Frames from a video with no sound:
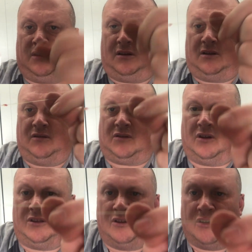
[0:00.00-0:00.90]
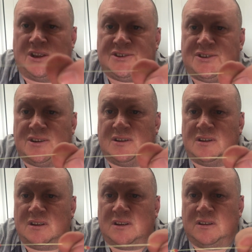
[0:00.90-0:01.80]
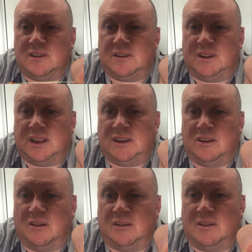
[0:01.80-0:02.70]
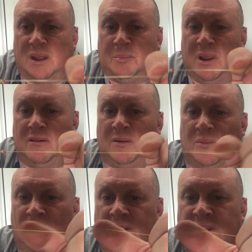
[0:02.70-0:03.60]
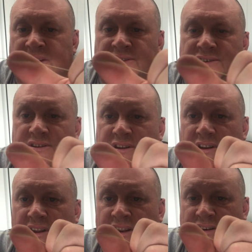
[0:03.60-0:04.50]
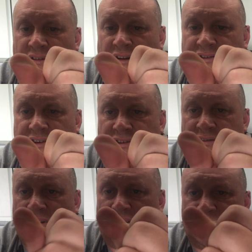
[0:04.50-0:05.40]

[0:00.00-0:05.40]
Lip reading: And you've got a nice neat knot. Now bearing in mind these lines are like